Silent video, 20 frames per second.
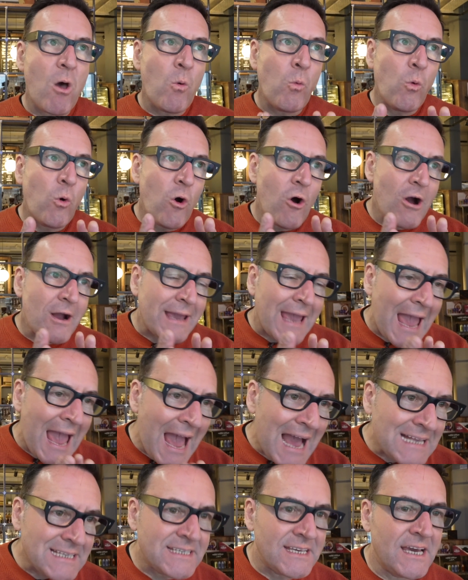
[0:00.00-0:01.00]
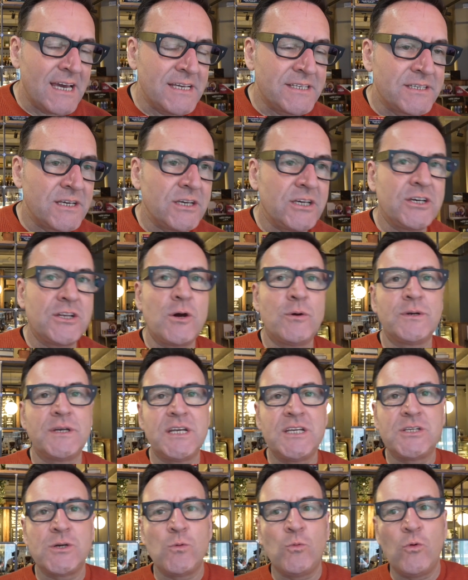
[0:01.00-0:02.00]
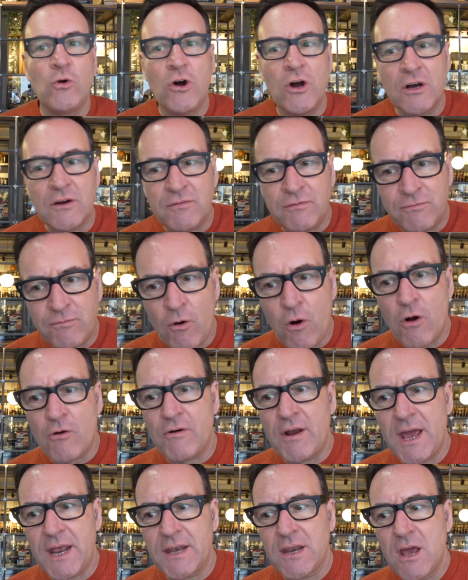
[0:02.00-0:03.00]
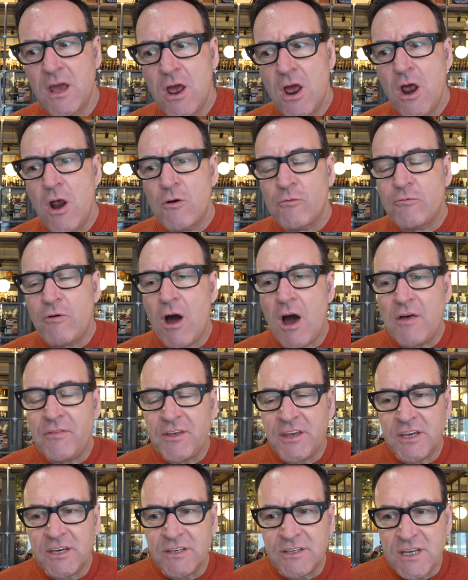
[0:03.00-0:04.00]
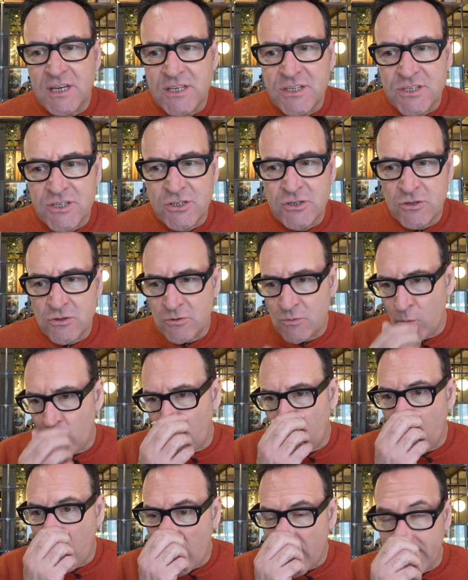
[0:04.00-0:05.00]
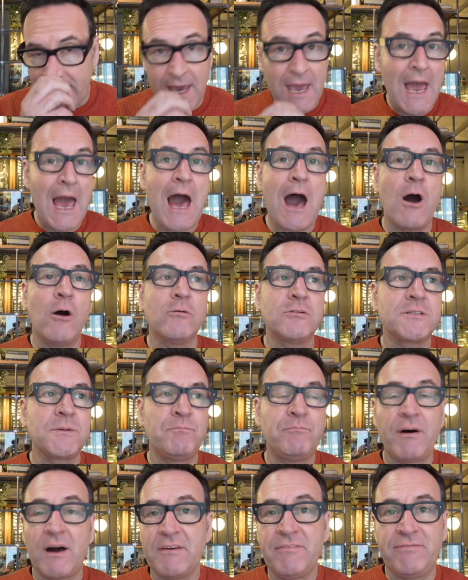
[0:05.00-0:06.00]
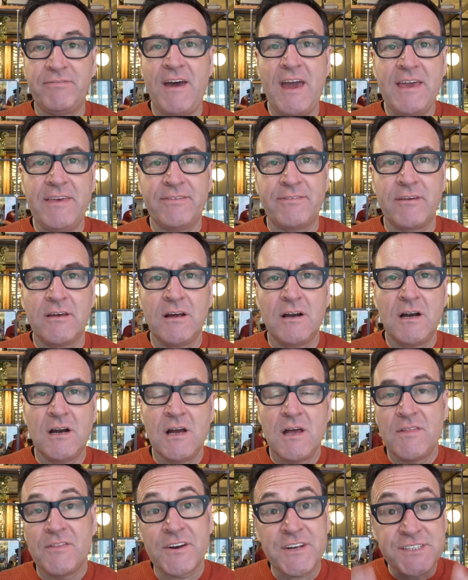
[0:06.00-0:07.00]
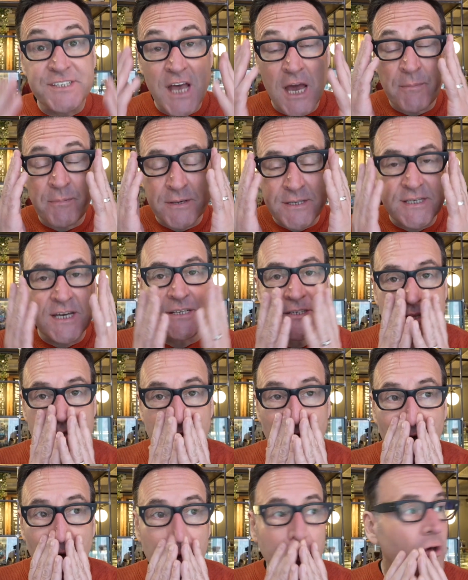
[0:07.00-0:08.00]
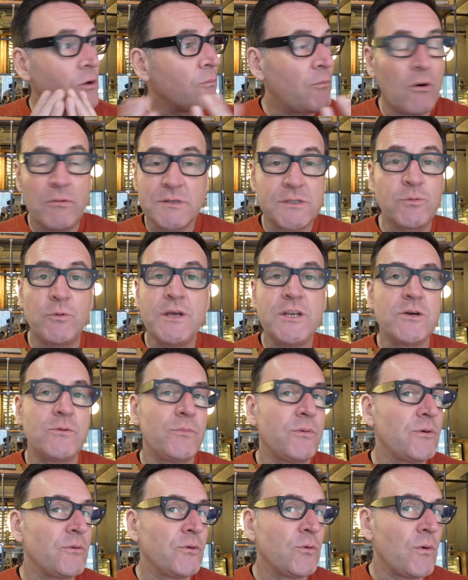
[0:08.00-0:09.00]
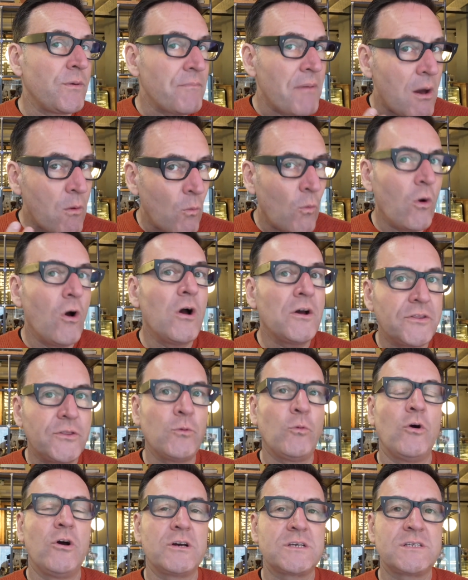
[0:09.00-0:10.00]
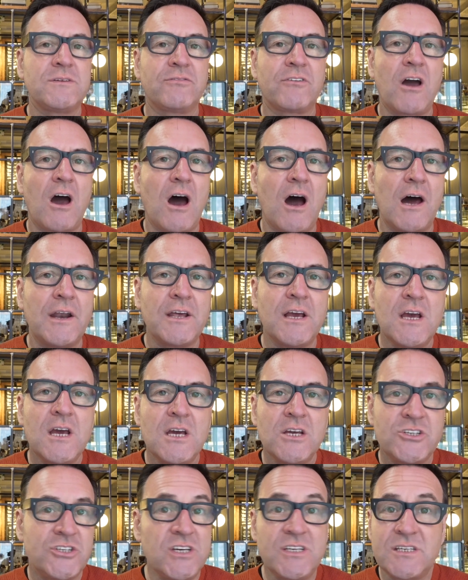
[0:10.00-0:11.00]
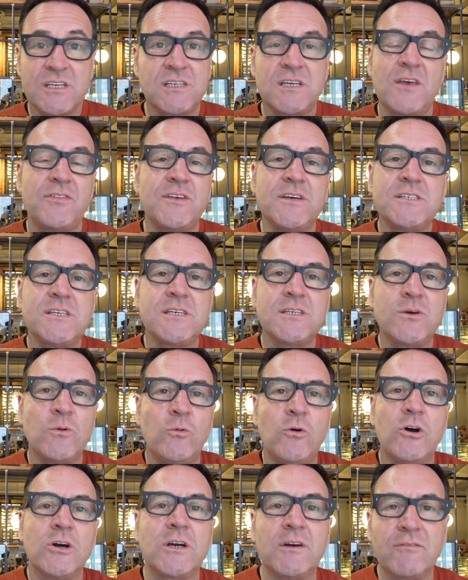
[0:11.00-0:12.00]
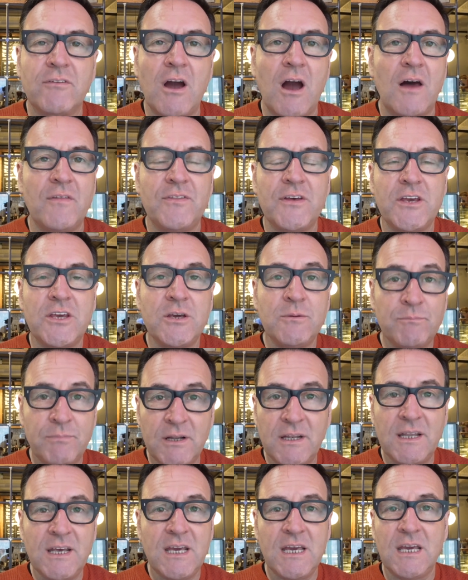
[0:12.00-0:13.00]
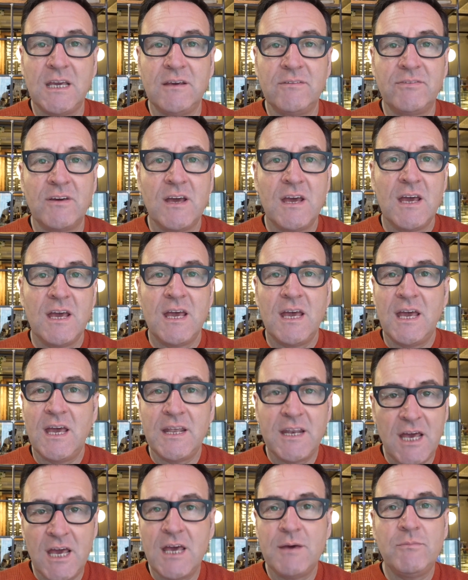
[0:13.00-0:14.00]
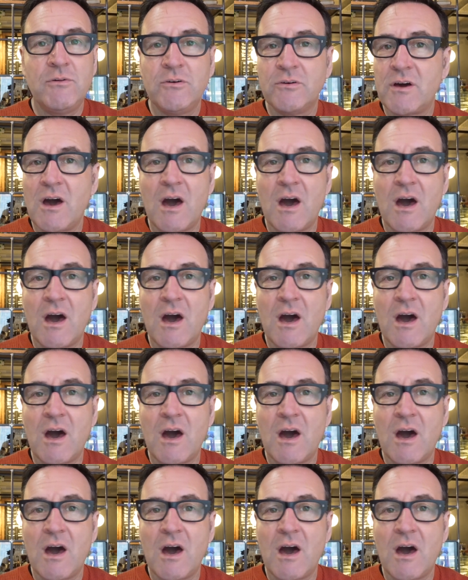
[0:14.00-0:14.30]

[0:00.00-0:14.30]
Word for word: work at it. You don't need to work for it. Rather, you need to work it out by faith. The disciples said to the Lord, Lord, what must we do? Well, we might work the works of God. Jesus said, This is the work of God that you believe in Him who